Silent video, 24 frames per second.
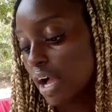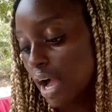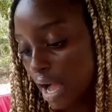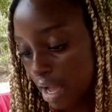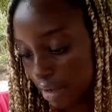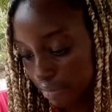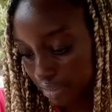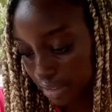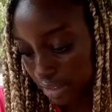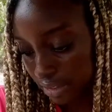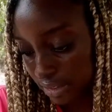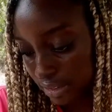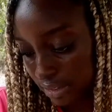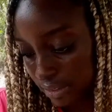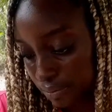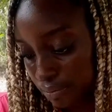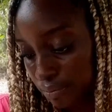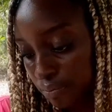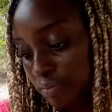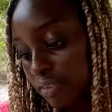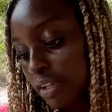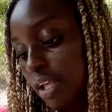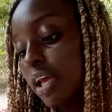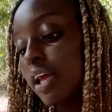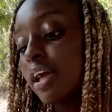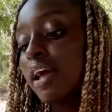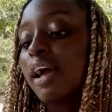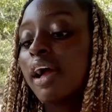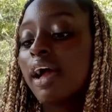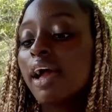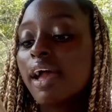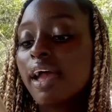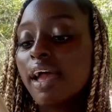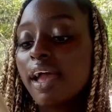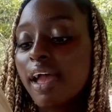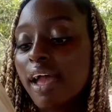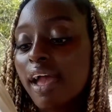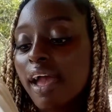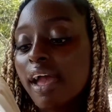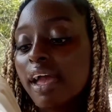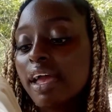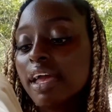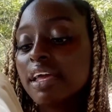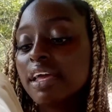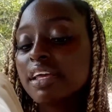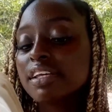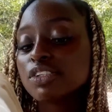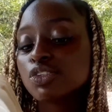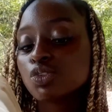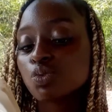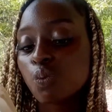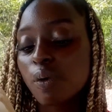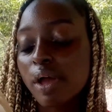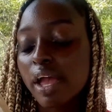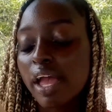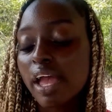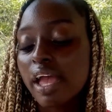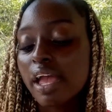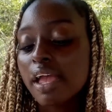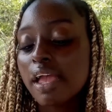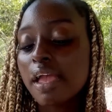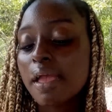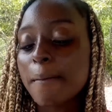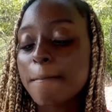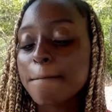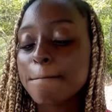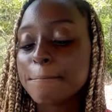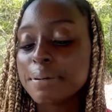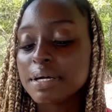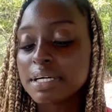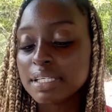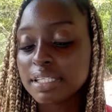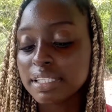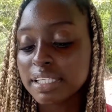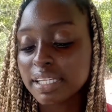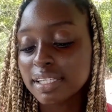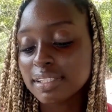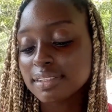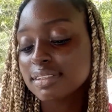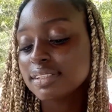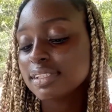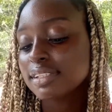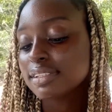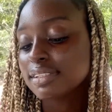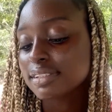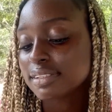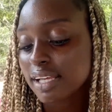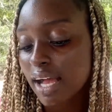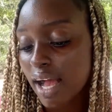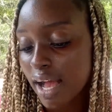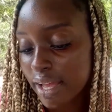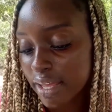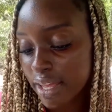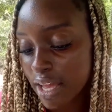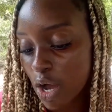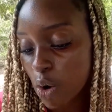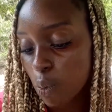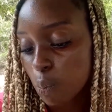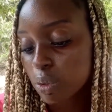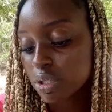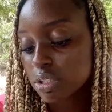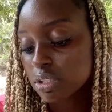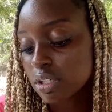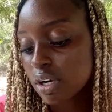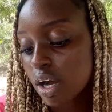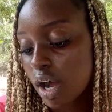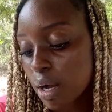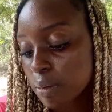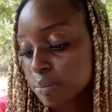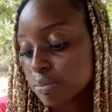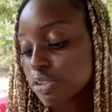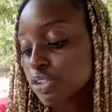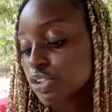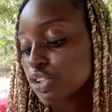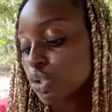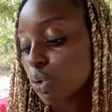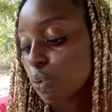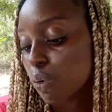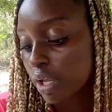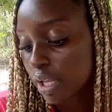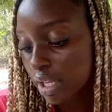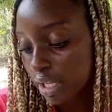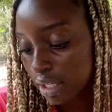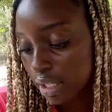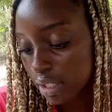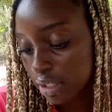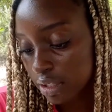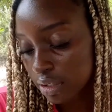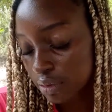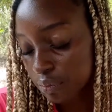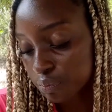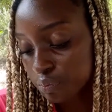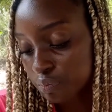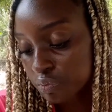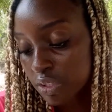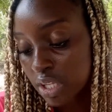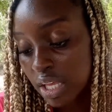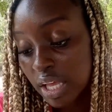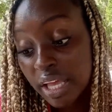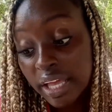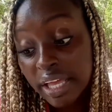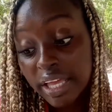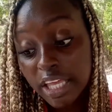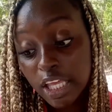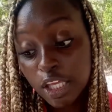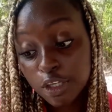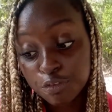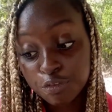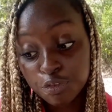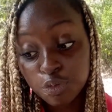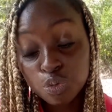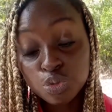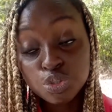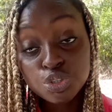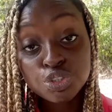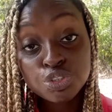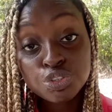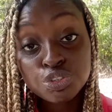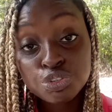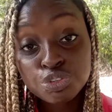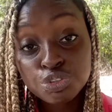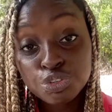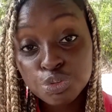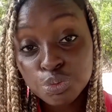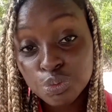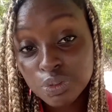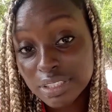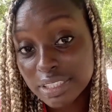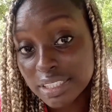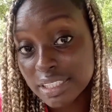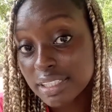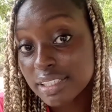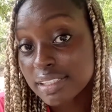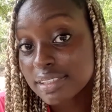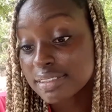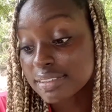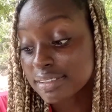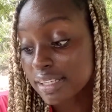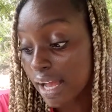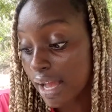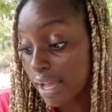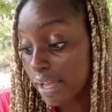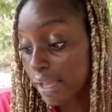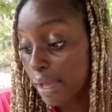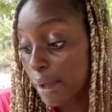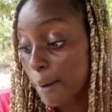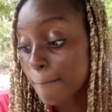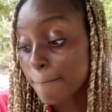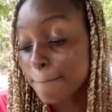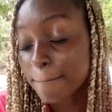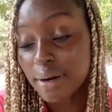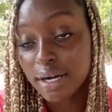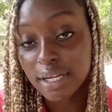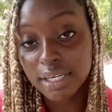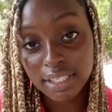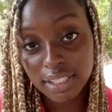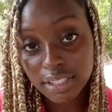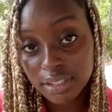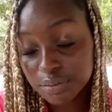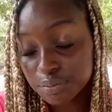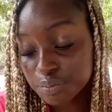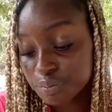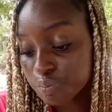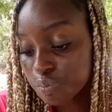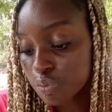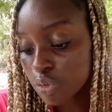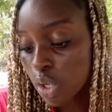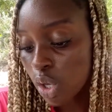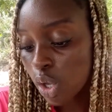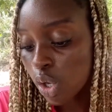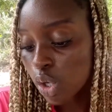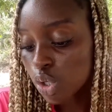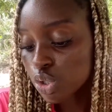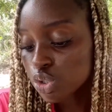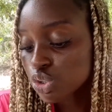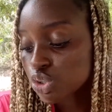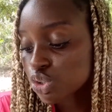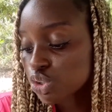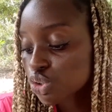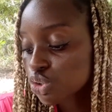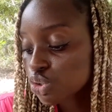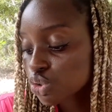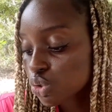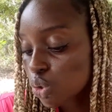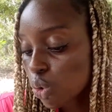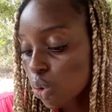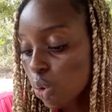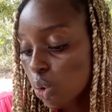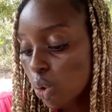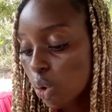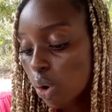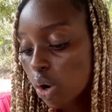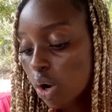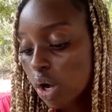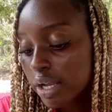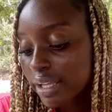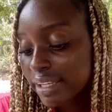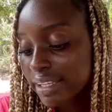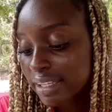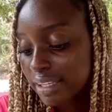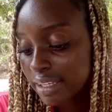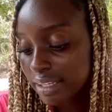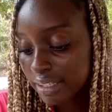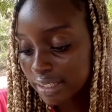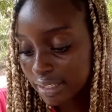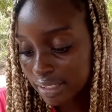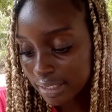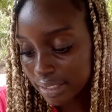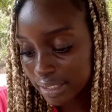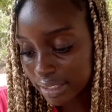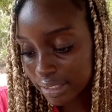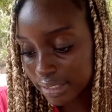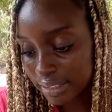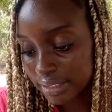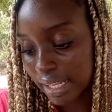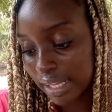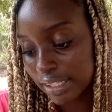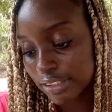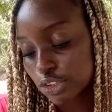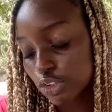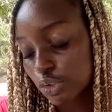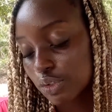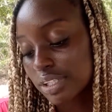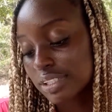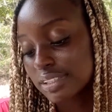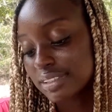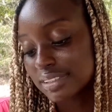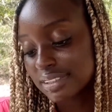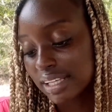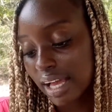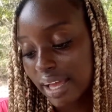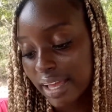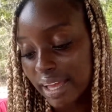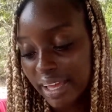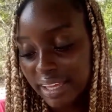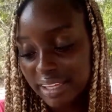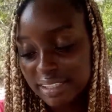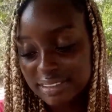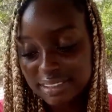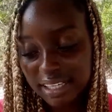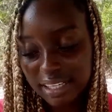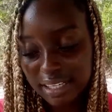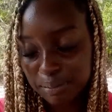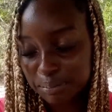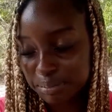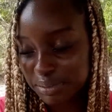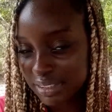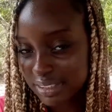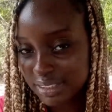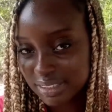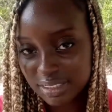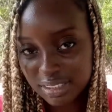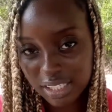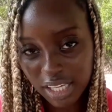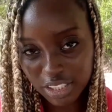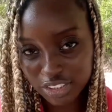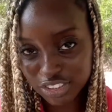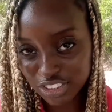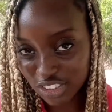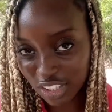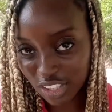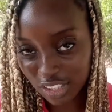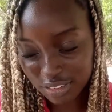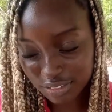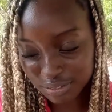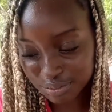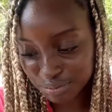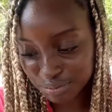have it. Here is where a burning desire will come to your aid. If you truly desire money so keenly that your desire is an obsession,